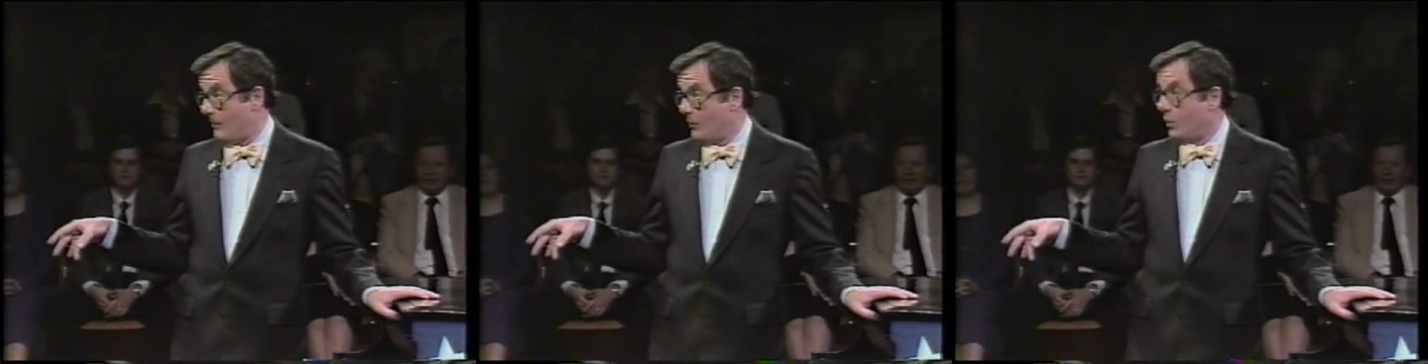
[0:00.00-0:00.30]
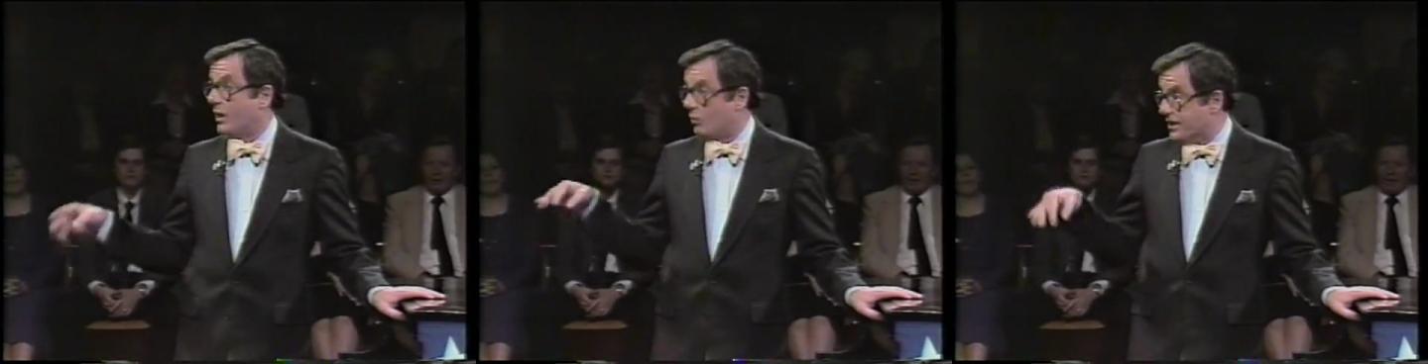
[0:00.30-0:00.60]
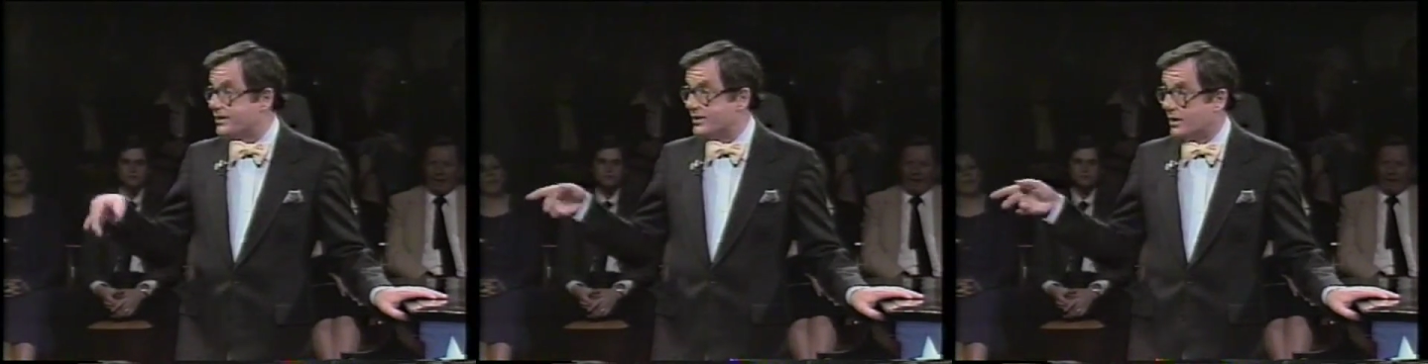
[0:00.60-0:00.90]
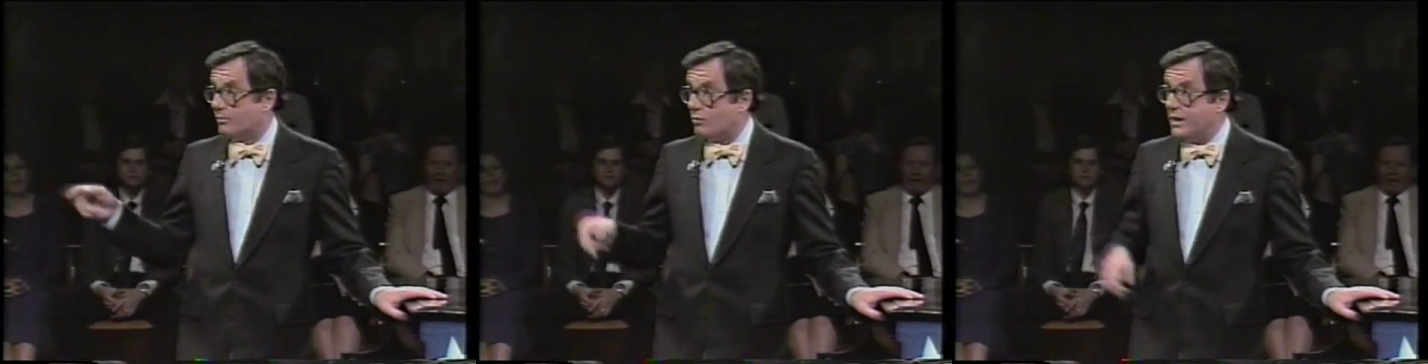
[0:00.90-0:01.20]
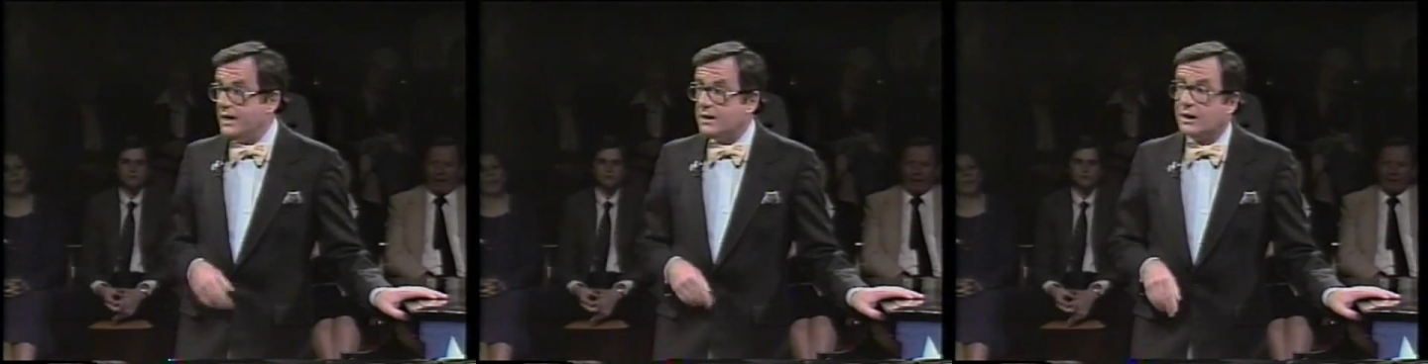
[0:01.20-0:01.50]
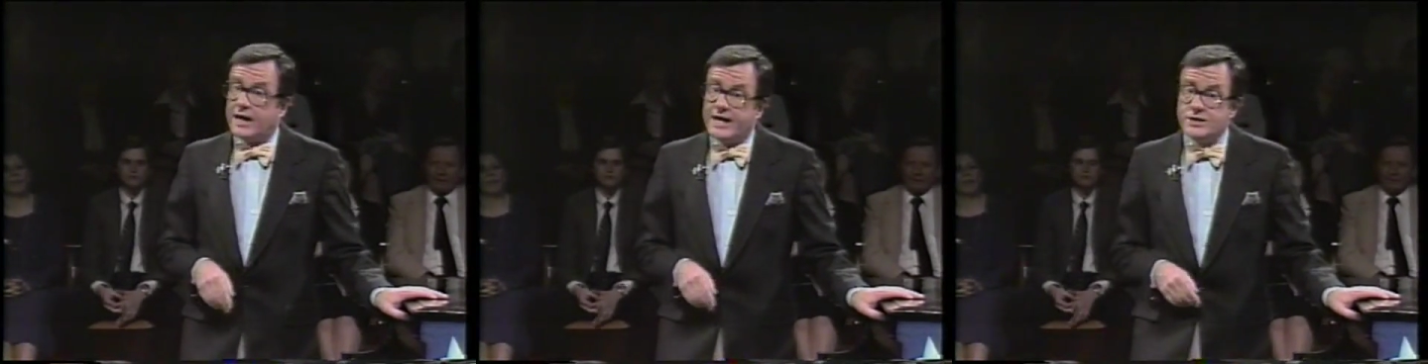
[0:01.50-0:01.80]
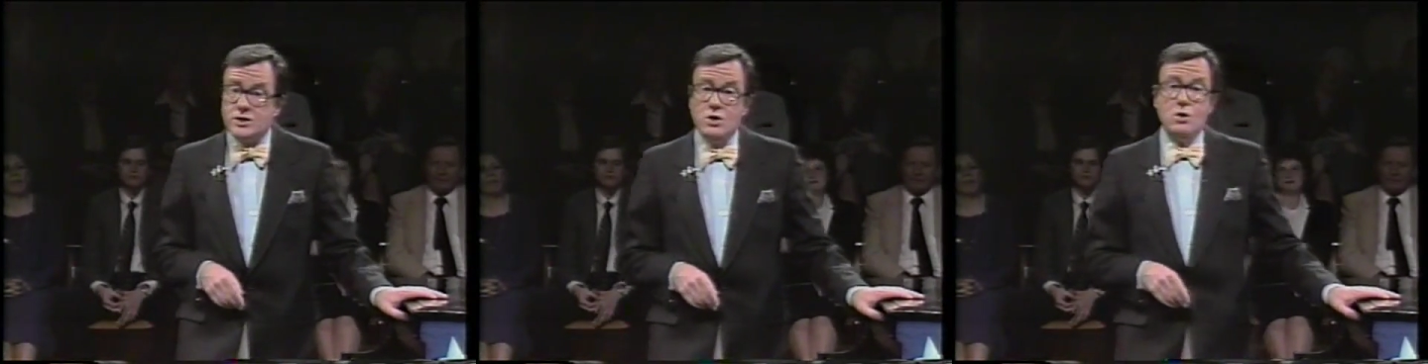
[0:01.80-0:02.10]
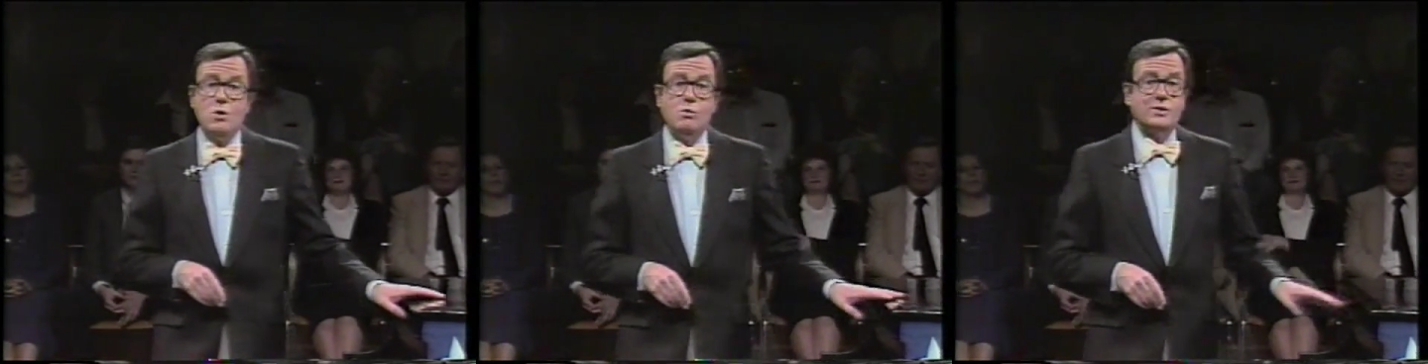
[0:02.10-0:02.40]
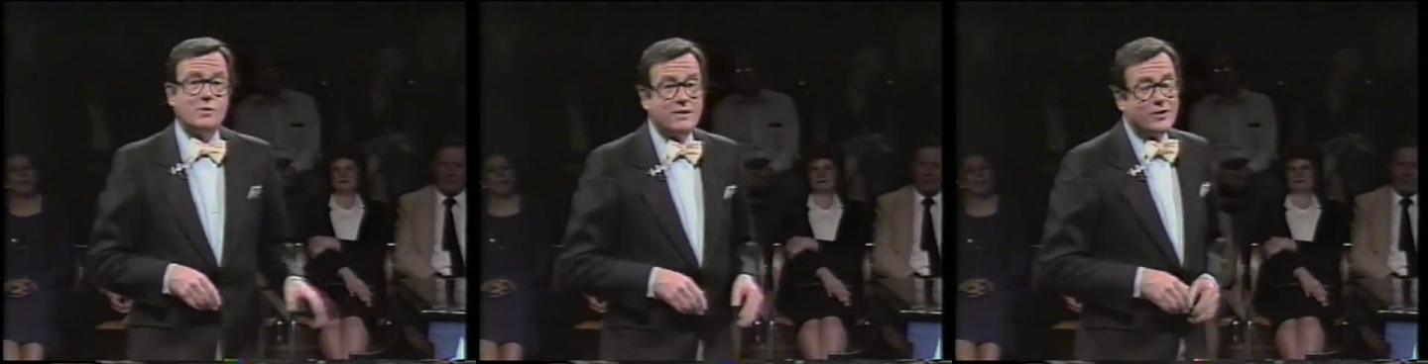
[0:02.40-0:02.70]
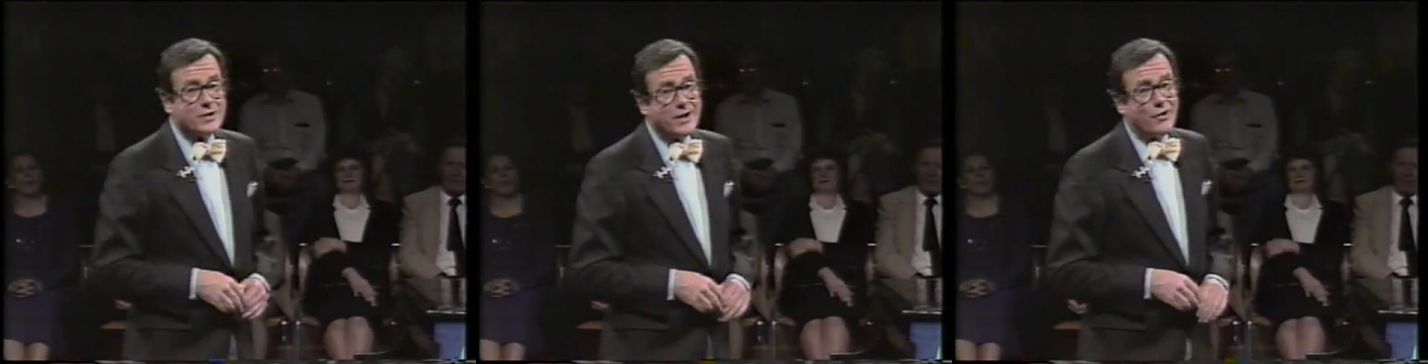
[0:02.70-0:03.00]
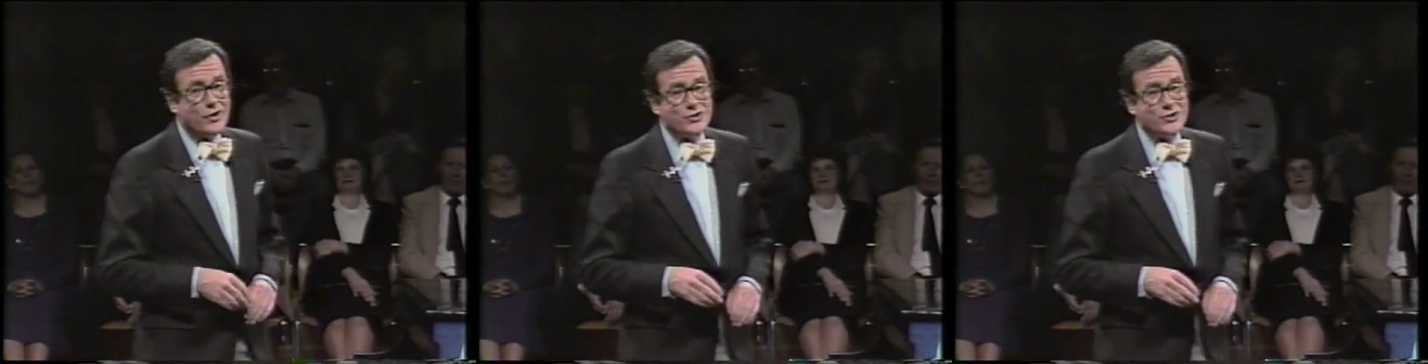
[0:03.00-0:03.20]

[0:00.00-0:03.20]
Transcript: when a Russian submarine collides with one of our carriers.